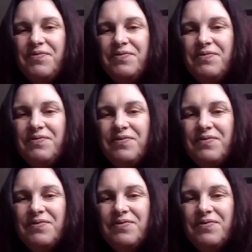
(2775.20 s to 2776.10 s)

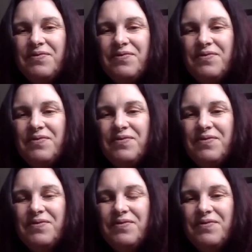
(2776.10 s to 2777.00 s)

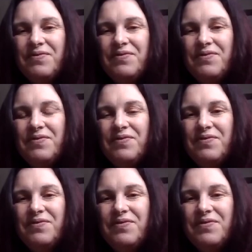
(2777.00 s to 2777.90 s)

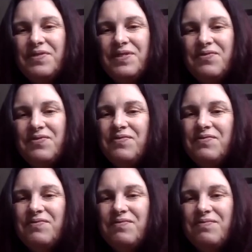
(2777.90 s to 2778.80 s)

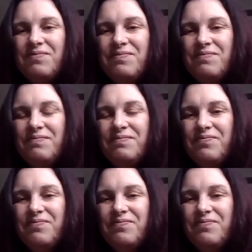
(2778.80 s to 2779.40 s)
(not speaking)